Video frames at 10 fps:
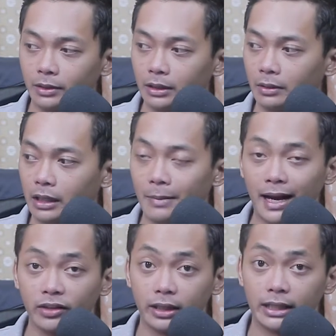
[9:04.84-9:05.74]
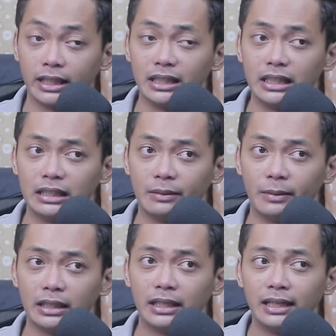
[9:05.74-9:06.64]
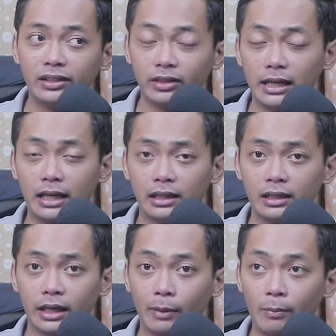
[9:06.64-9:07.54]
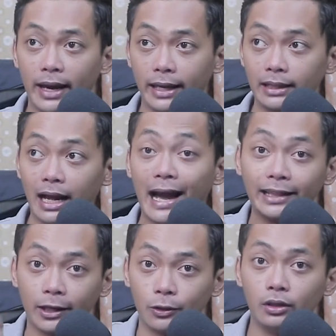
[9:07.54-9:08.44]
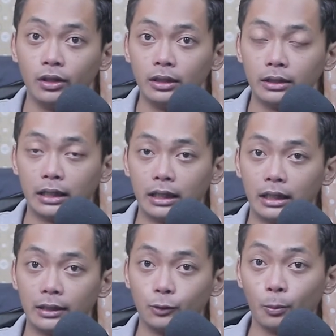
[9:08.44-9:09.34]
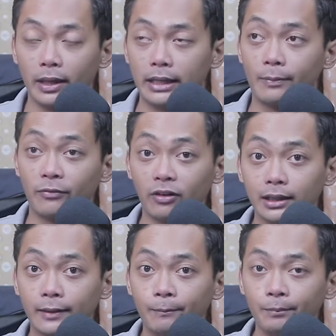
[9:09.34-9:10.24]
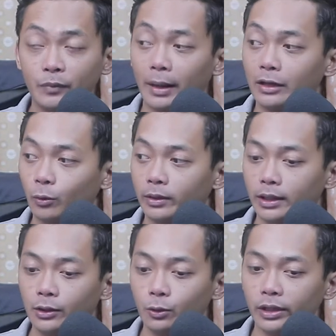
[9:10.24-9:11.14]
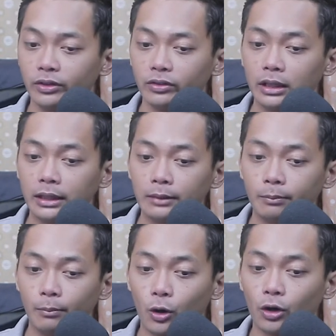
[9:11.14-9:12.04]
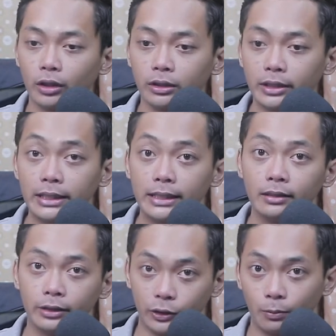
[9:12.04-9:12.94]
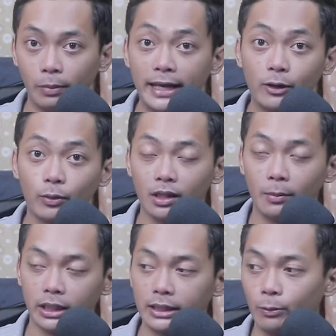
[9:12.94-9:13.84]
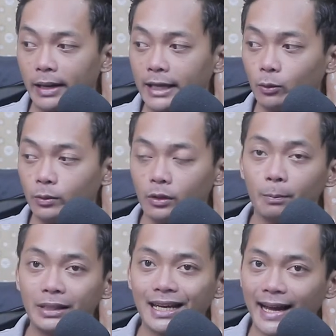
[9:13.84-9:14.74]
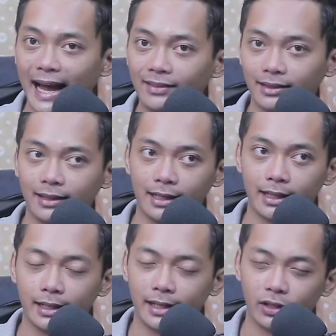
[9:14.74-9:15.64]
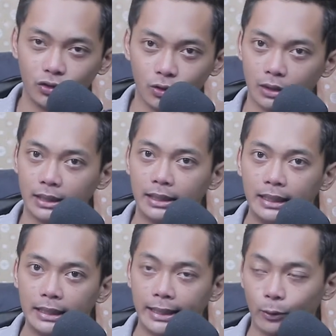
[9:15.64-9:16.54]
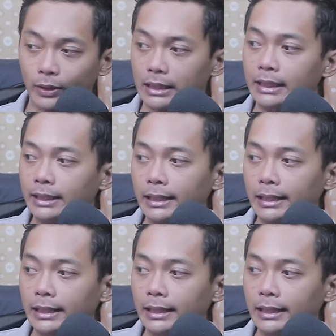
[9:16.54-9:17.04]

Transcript: naman ng mga banks na yun, hindi naman sila nagbabayad ng kahit ano, ng to pay upfront. Diba? So, what they do is more on really, you know, playing with the money. Playing, ang pinaka-asset talaga nila is yung liquid